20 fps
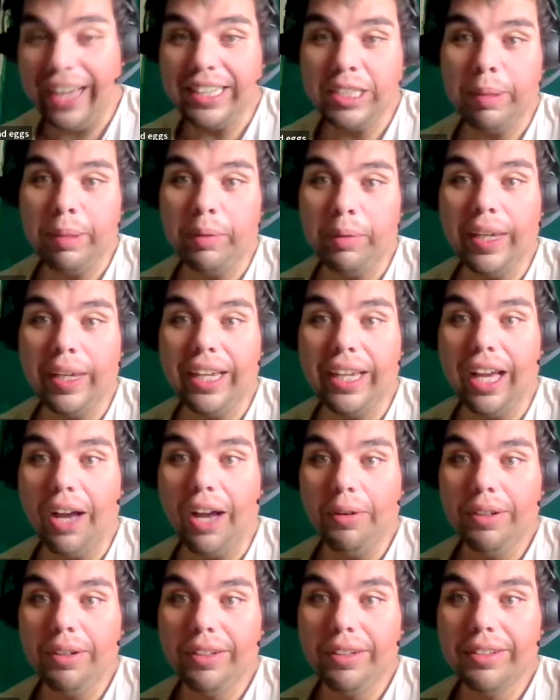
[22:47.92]
I get to be
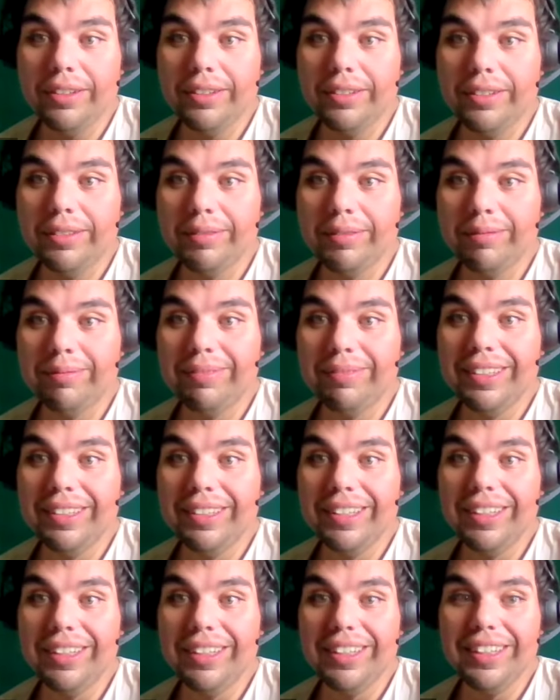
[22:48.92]
Ringo.
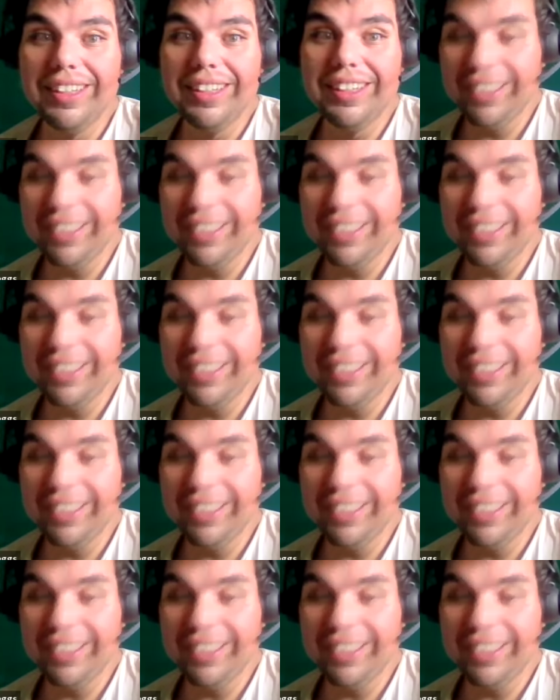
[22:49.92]
Okay.